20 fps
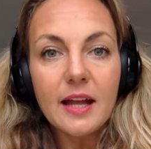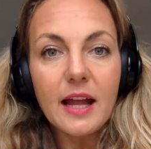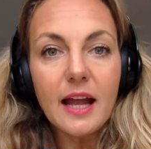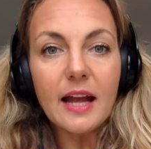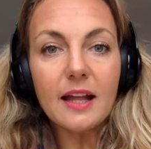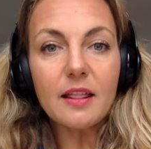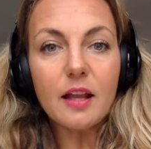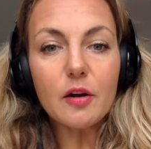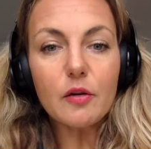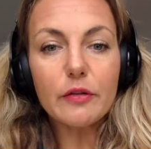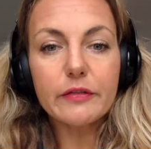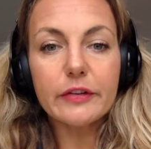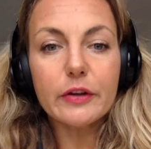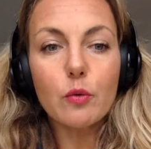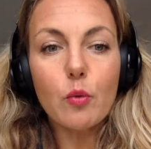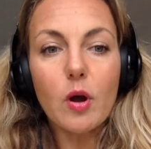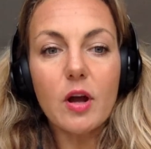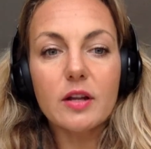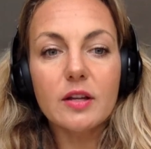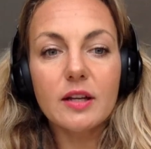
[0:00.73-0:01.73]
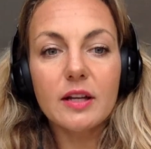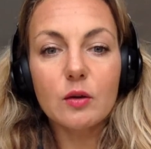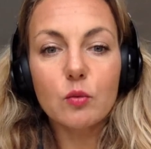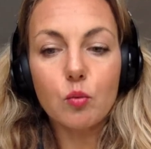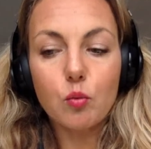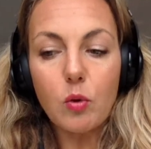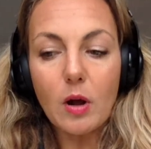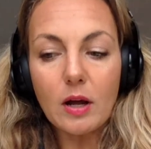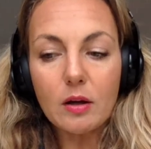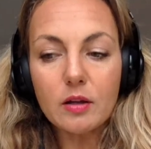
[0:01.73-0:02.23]
Hello, everyone, and
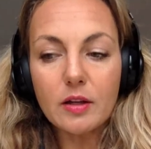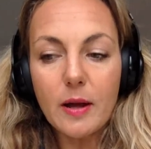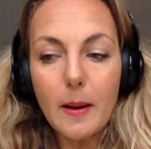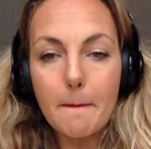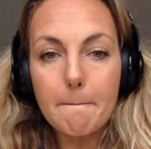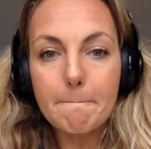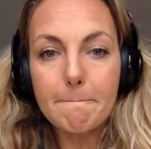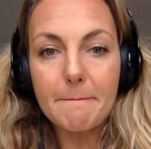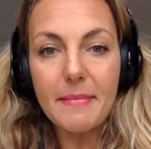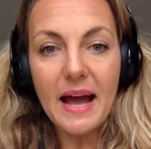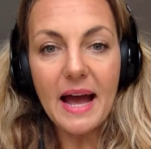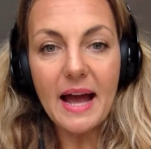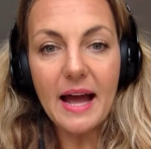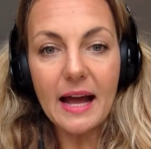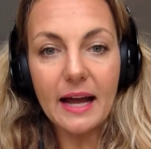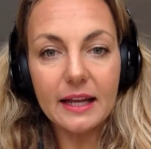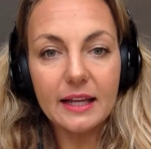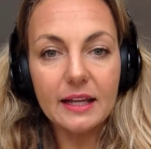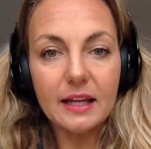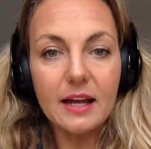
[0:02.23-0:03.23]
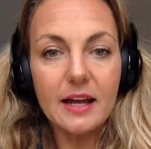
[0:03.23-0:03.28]
welcome back.